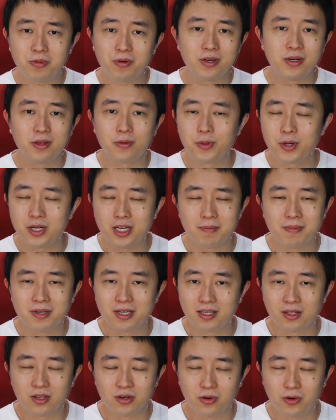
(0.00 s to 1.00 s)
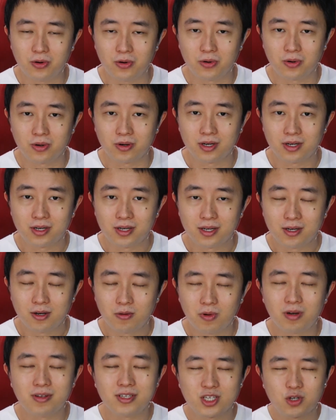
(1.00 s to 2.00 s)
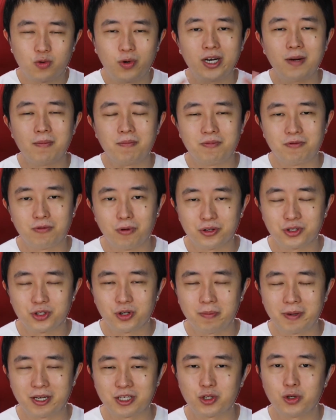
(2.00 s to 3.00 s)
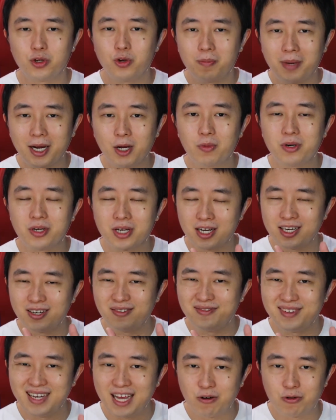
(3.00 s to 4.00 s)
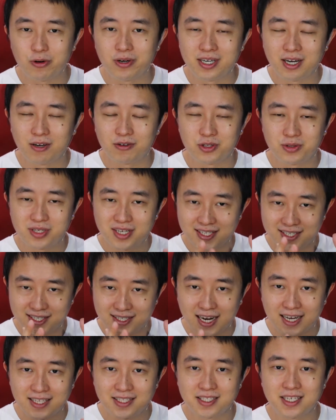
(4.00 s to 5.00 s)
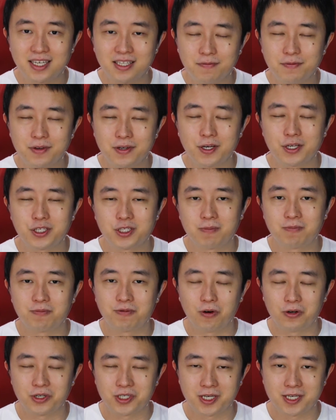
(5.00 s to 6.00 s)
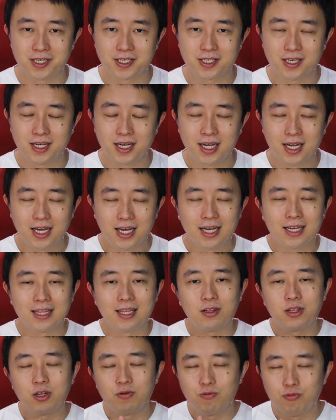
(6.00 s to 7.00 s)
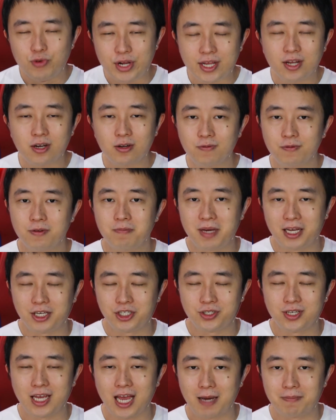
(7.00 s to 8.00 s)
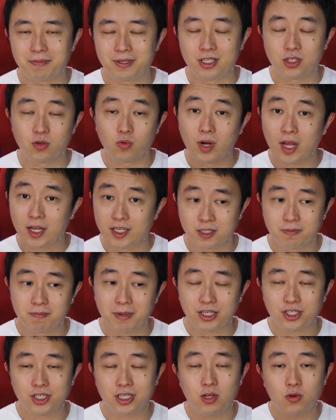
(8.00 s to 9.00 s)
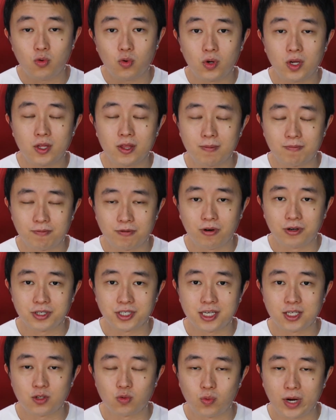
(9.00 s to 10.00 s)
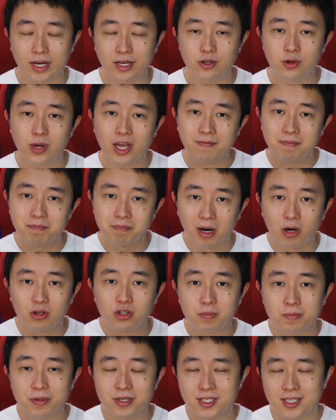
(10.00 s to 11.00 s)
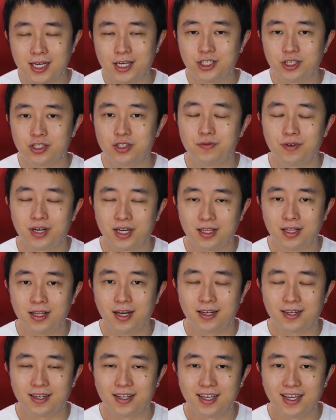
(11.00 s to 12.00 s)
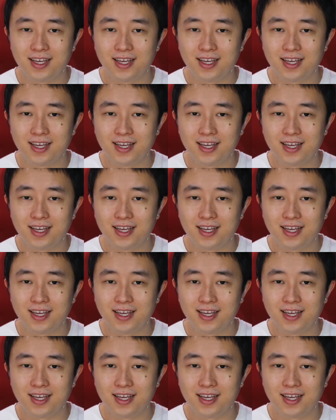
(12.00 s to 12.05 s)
in a 30-minute call? Well, it's quite a broad topic, so you might want to kind of narrow it down. So that's the identification process. Now, the reconfirmation happens especially in the process when you have multiple sessions with the client.